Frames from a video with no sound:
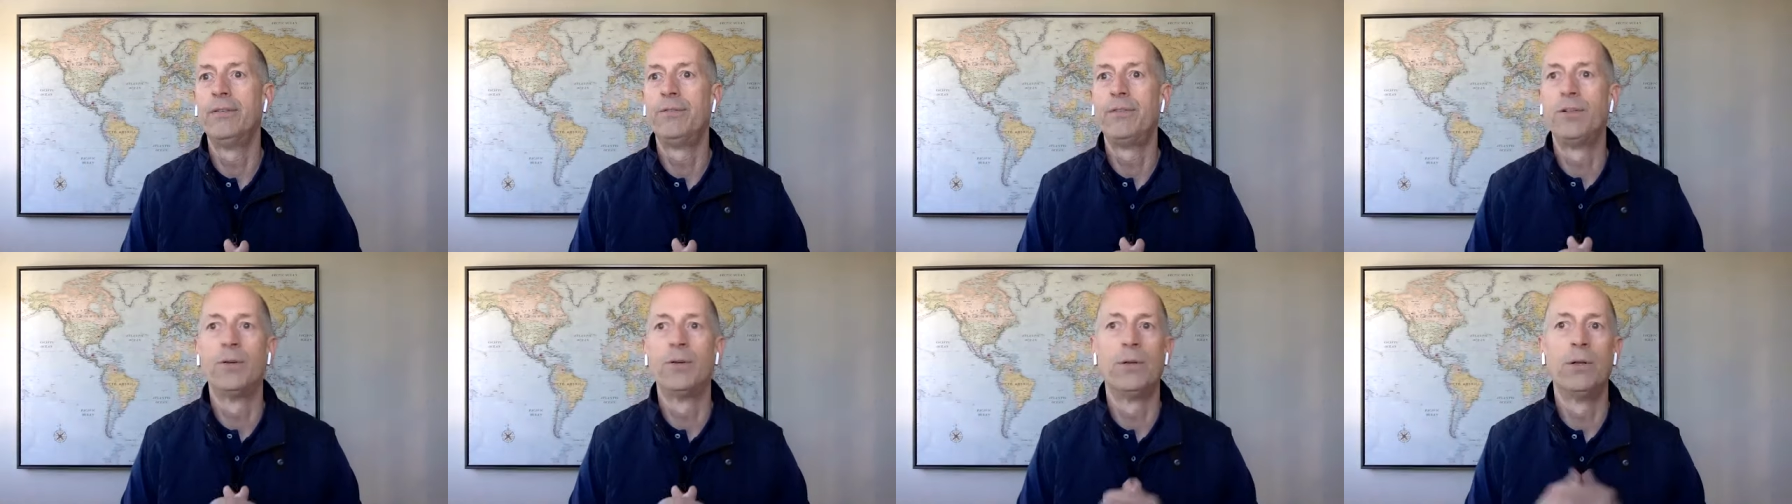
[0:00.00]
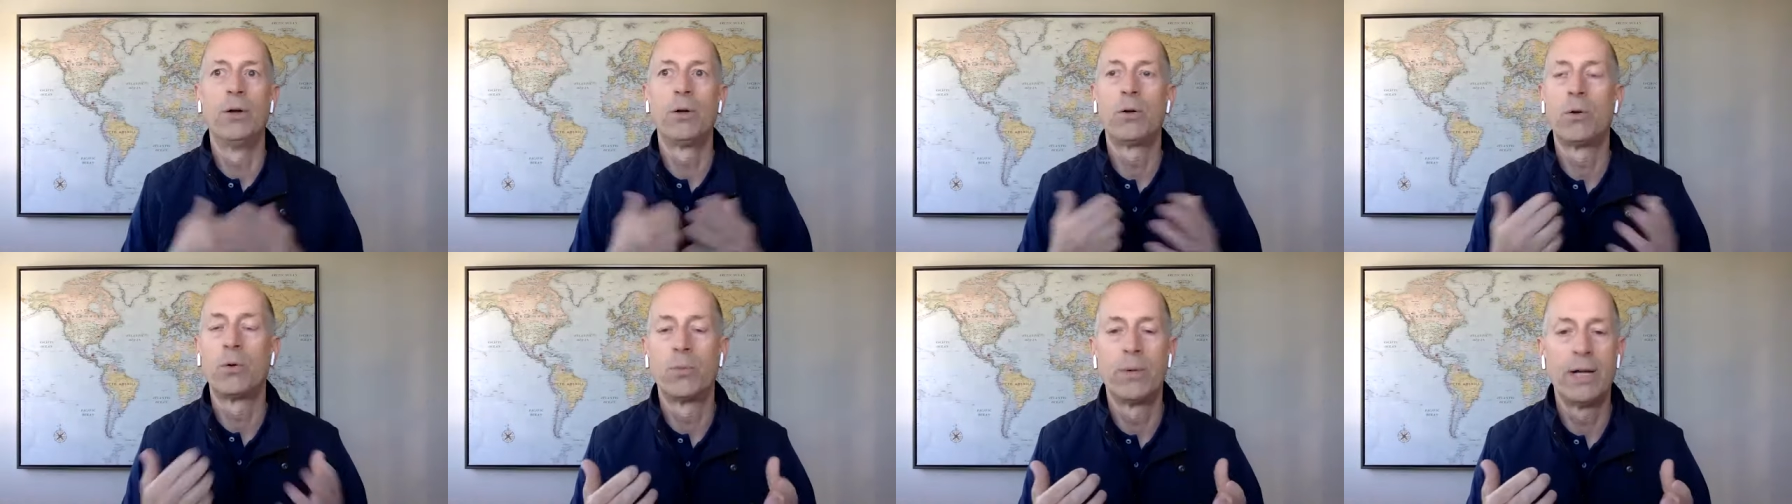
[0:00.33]
If you're a
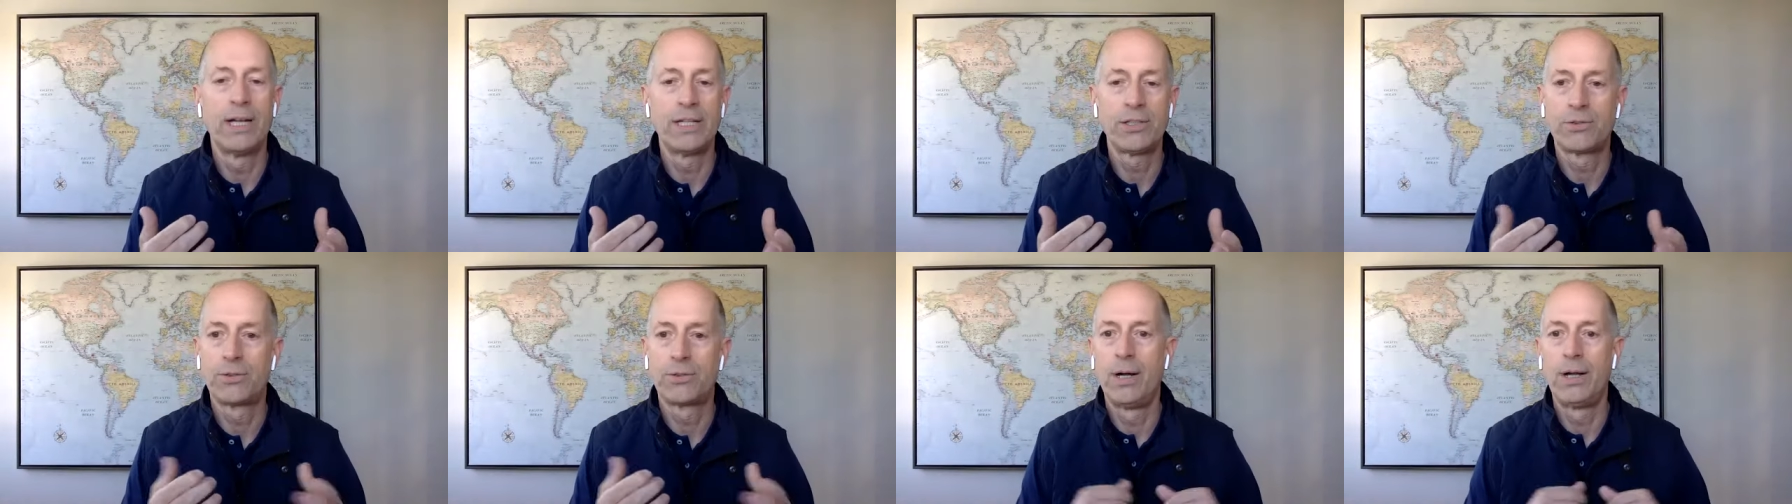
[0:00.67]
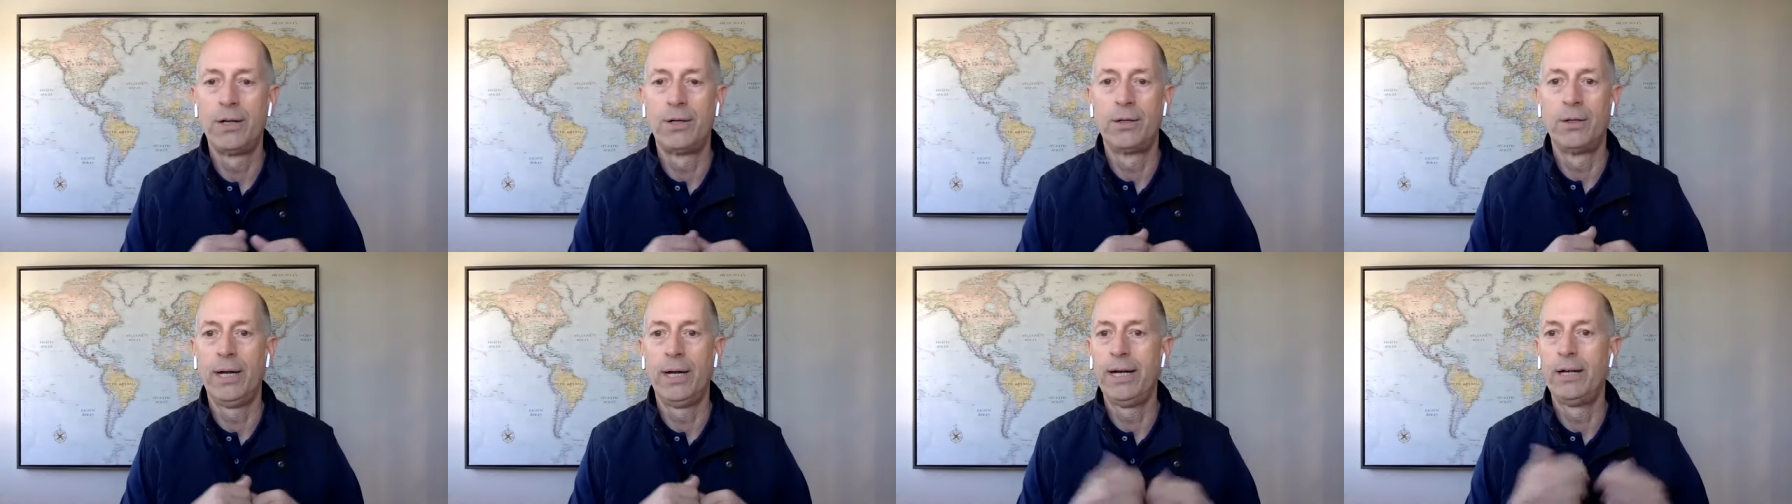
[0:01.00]
local
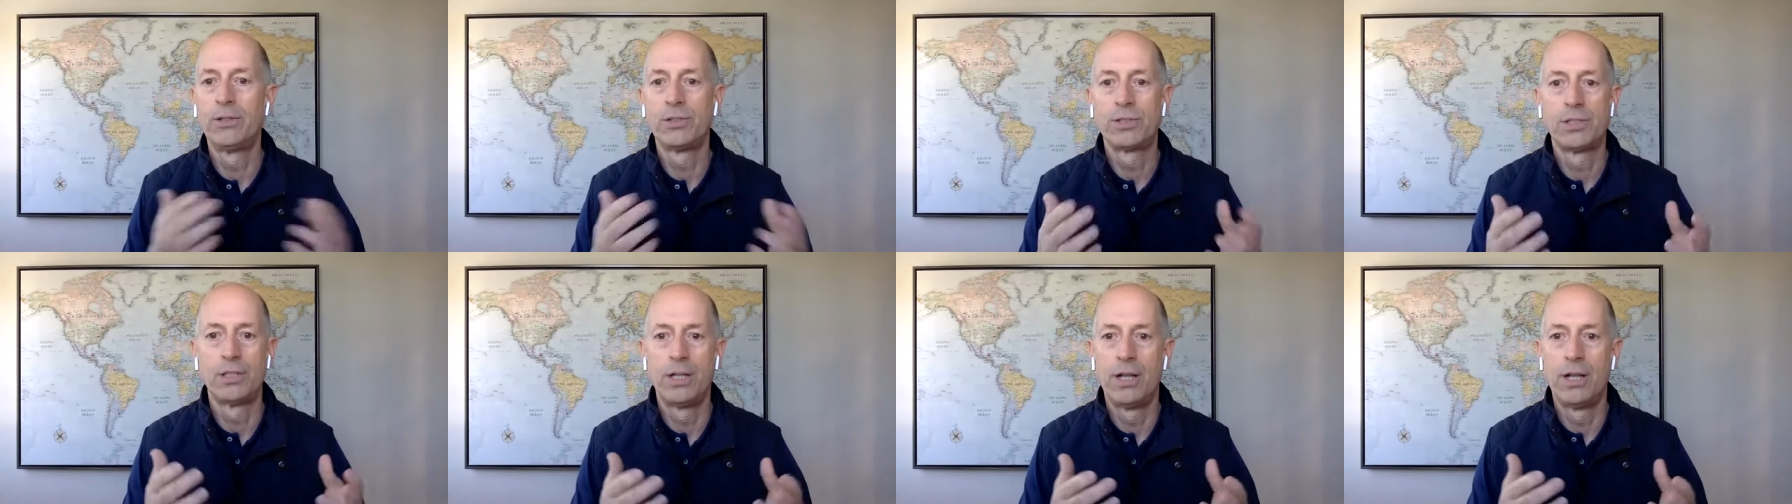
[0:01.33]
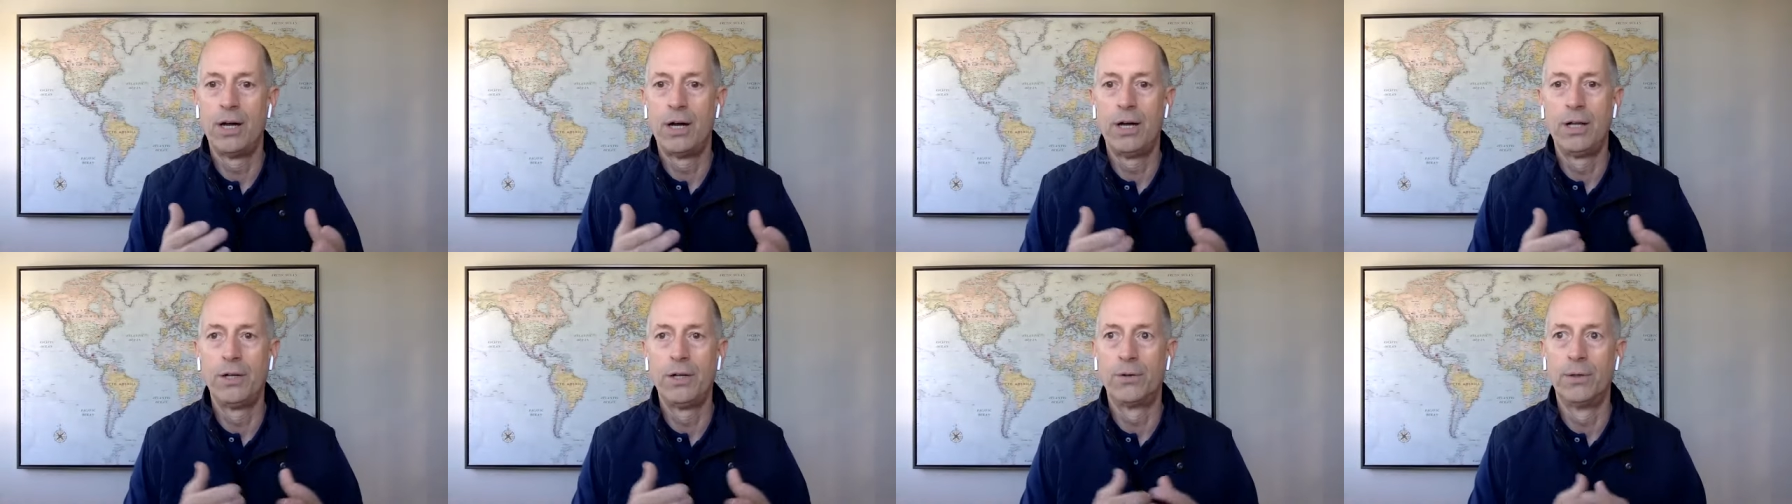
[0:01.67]
restaurant or hair
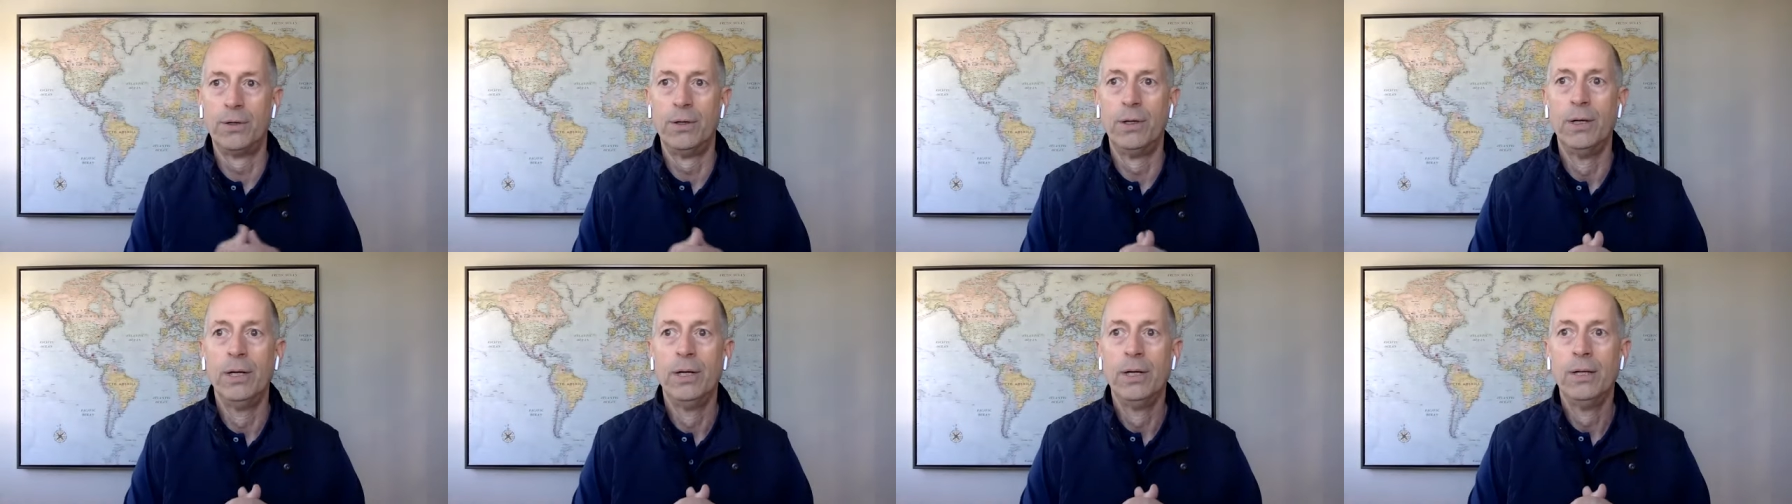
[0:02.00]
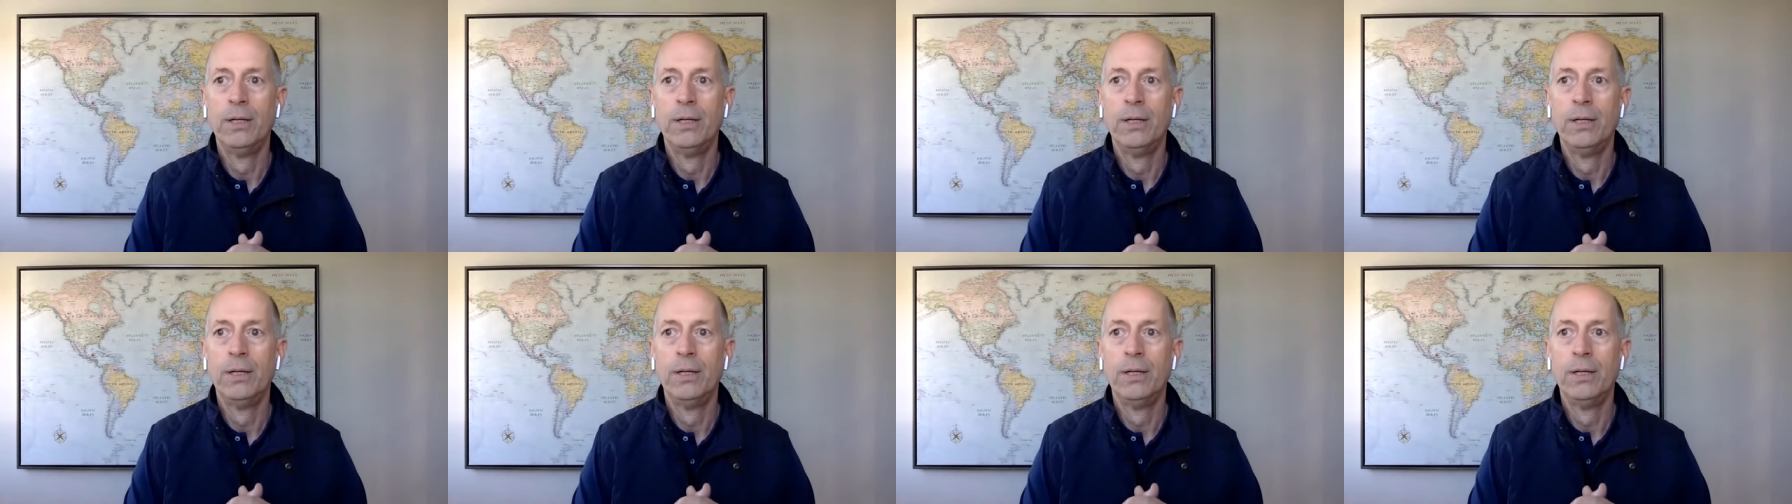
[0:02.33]
salon or,